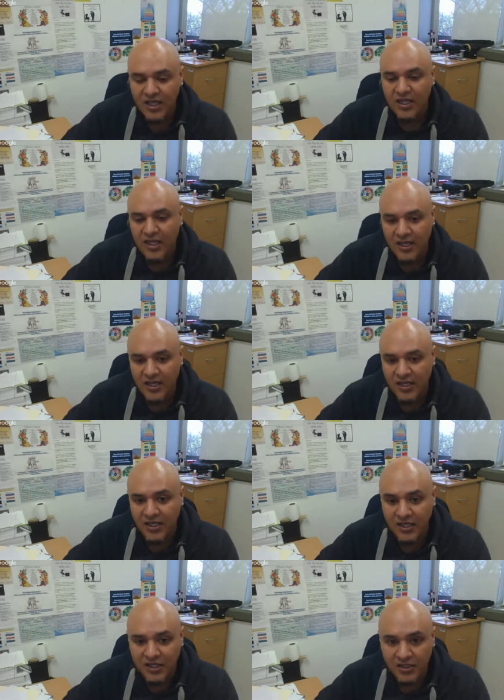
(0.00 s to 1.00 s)

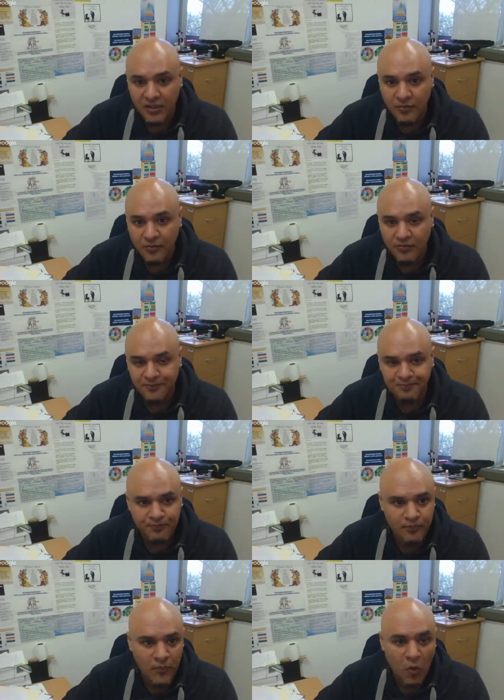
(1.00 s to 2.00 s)
like um,